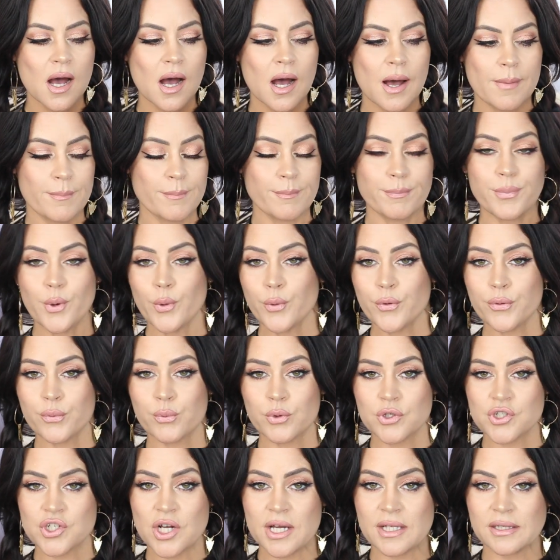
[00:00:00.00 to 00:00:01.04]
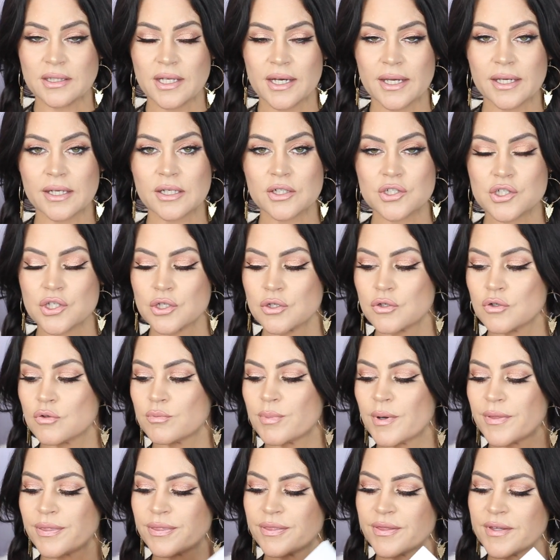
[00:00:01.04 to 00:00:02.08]
um, both which I like too,
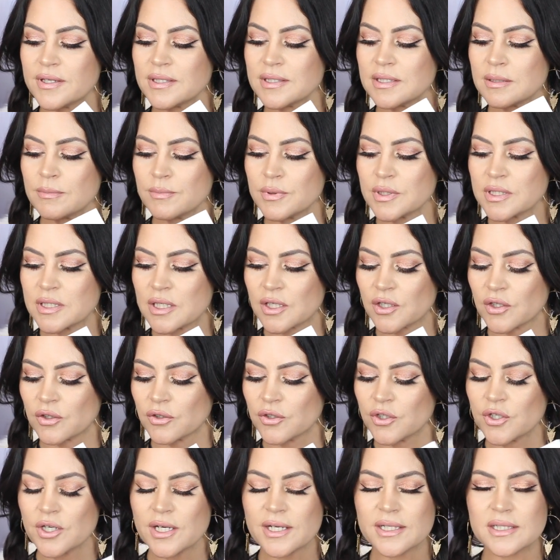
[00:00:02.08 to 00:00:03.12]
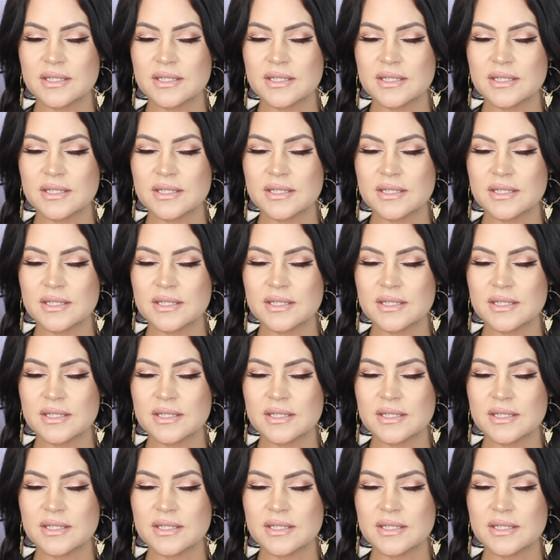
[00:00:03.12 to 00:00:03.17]
but this in particular,